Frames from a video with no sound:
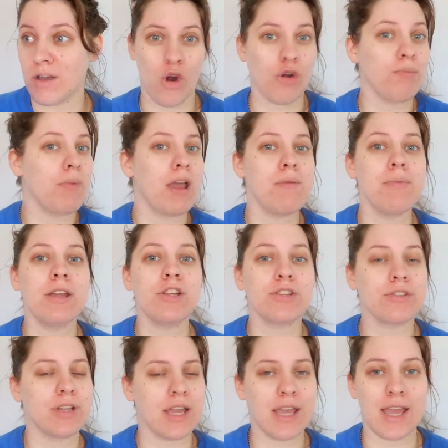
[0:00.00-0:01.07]

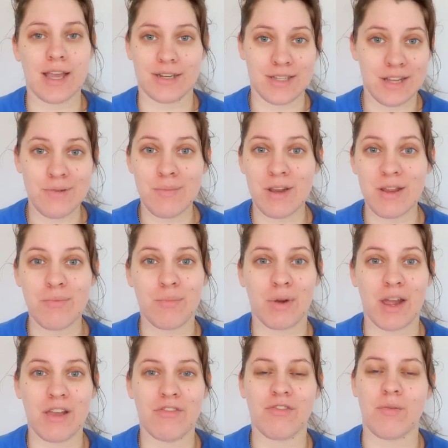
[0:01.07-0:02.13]
10-minute
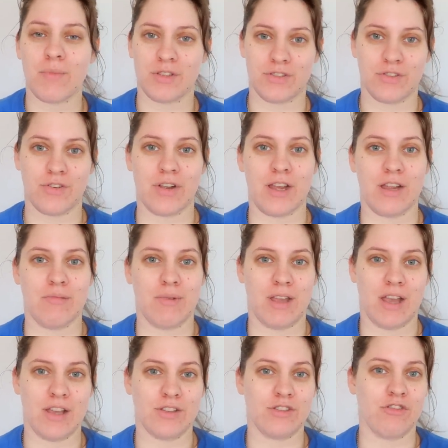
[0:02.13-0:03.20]
break from a screen
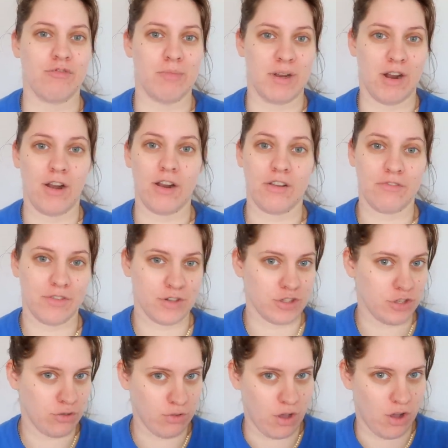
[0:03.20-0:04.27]
because you've been on it for
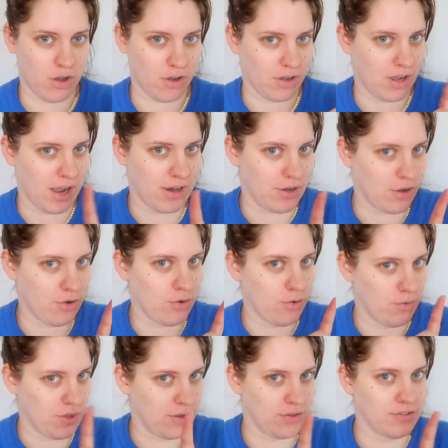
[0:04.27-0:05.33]
too long. I
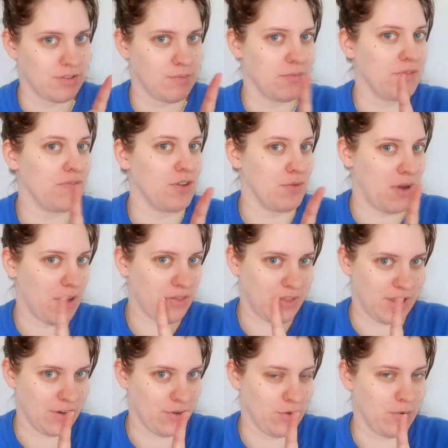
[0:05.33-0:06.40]
know there's some of you out
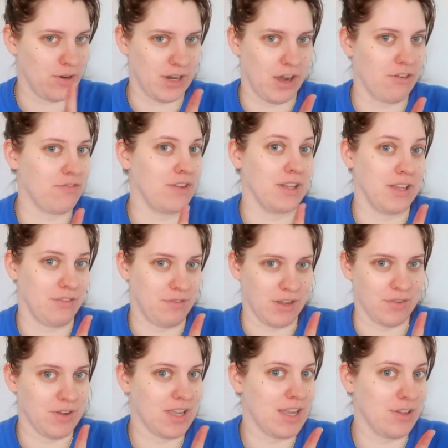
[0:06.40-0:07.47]
there who are now feeling
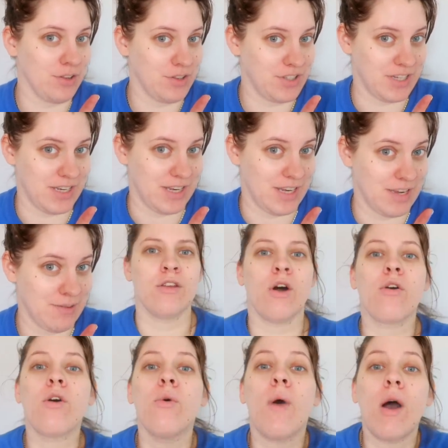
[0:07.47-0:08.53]
very guilty.
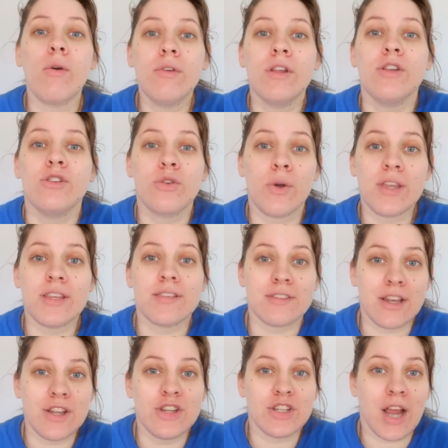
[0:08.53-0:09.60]
Y'all go out and enjoy the
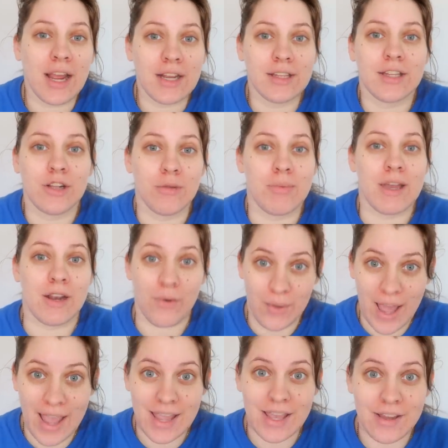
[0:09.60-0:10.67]
sunshine a little bit,
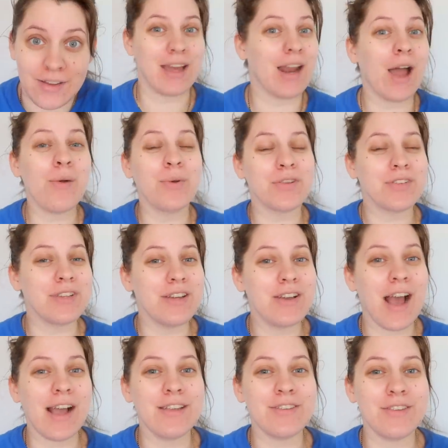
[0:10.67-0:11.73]
okay? And I will see you
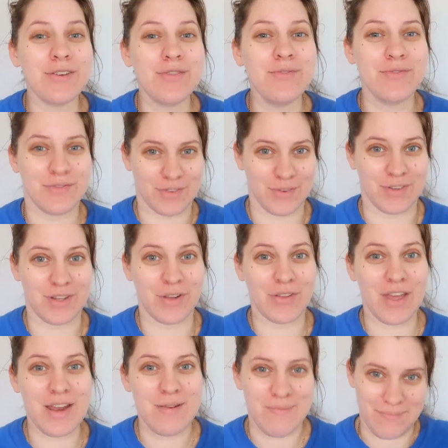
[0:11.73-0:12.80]
guys soon. So until
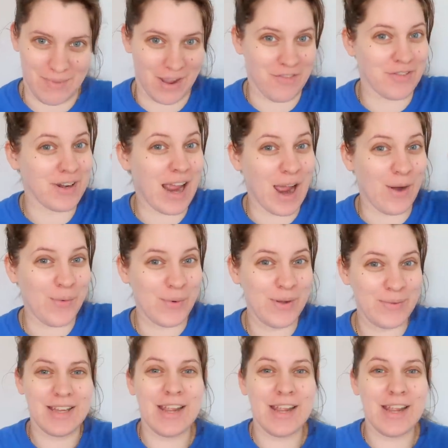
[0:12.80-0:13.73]
then, bye for now.